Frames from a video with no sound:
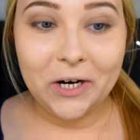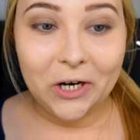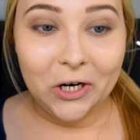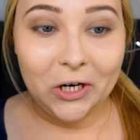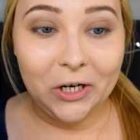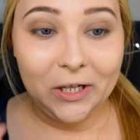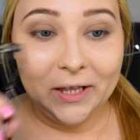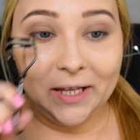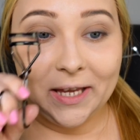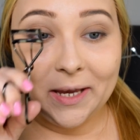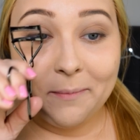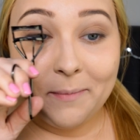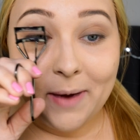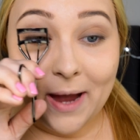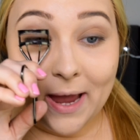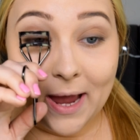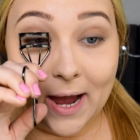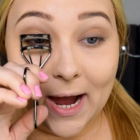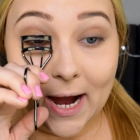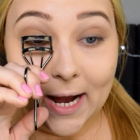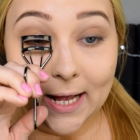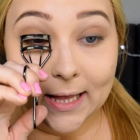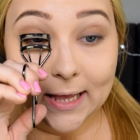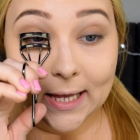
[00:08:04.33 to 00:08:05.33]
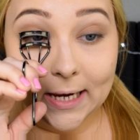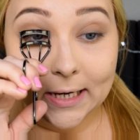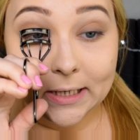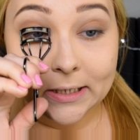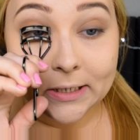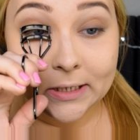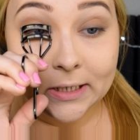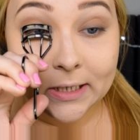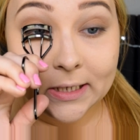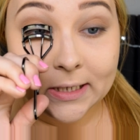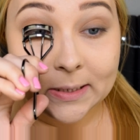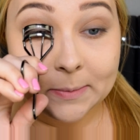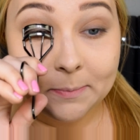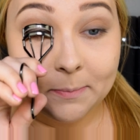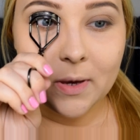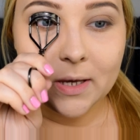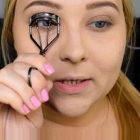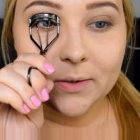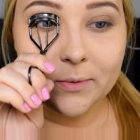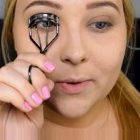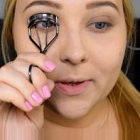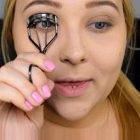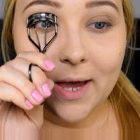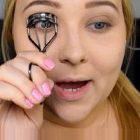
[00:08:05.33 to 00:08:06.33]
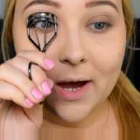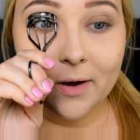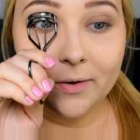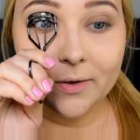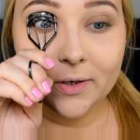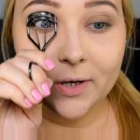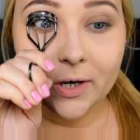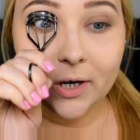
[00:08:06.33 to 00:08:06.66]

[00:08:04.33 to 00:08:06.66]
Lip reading: curling my eyelashes because without